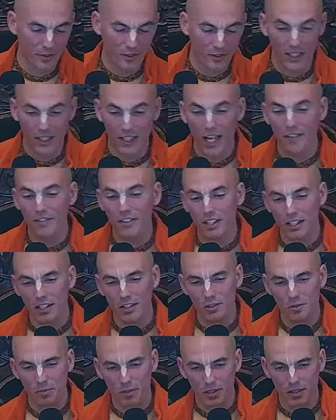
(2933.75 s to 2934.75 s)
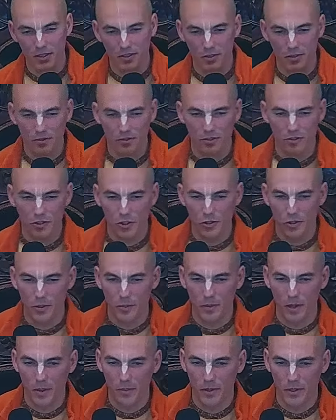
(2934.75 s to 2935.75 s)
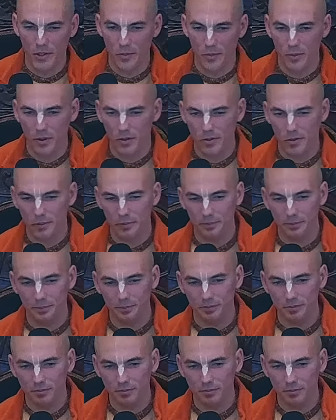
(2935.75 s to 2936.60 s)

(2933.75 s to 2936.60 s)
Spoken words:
of an enlivening experience if you read Srila Prabhupada's books.